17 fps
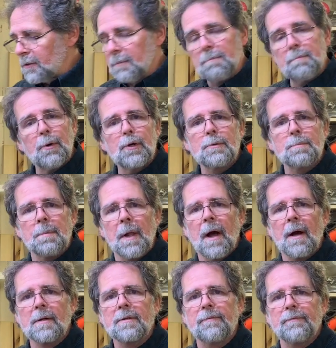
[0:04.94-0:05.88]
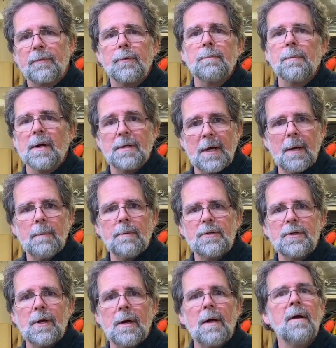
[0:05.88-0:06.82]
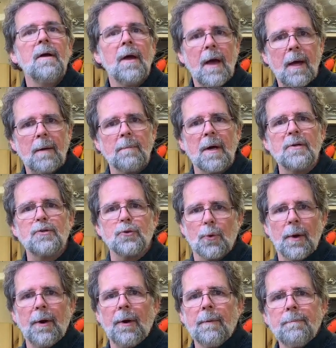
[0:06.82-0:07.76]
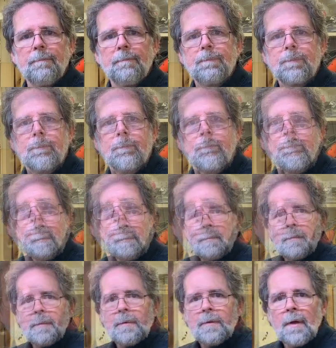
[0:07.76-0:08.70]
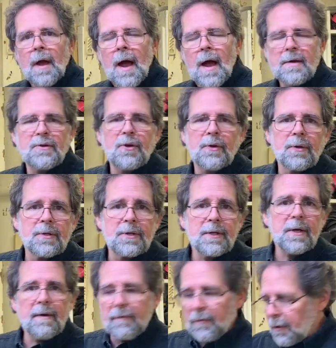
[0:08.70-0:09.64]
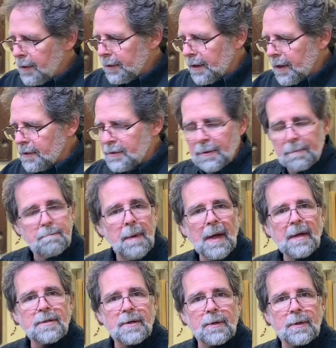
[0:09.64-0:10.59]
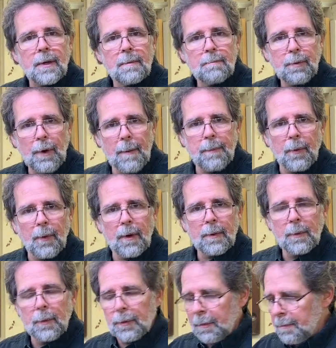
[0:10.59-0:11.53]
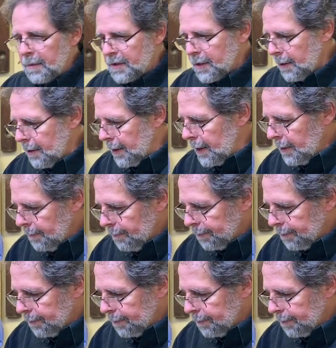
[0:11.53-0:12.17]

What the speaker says: push blocks for my table saw and my joiner. As you can see, I've already done some basic prep work with the material.